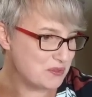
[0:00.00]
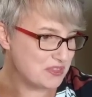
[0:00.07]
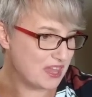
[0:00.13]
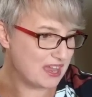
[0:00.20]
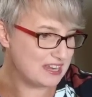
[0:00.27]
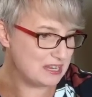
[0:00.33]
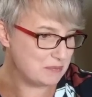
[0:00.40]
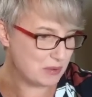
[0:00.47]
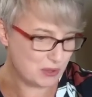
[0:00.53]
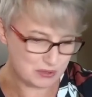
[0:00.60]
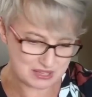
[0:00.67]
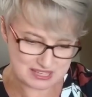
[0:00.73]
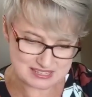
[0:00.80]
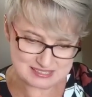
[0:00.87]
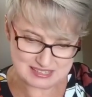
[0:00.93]
you with any
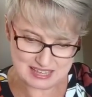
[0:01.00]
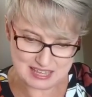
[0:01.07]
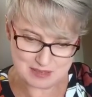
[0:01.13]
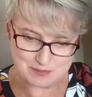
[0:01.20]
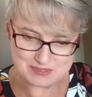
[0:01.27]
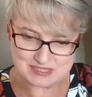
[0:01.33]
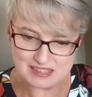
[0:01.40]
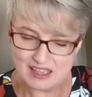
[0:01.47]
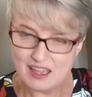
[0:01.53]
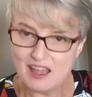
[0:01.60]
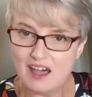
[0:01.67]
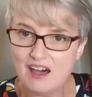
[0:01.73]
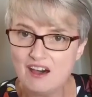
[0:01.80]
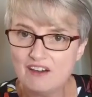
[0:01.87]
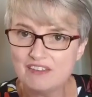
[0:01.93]
bulky seams.
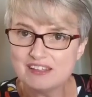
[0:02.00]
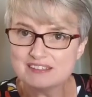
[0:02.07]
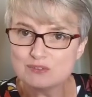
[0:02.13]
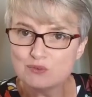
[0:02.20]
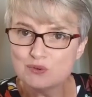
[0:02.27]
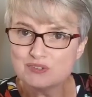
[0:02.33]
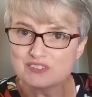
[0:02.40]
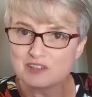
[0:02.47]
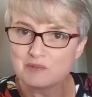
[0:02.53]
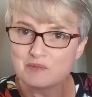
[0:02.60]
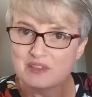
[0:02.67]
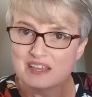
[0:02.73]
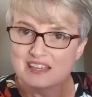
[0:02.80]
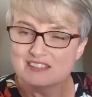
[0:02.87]
Oh, that's awesome.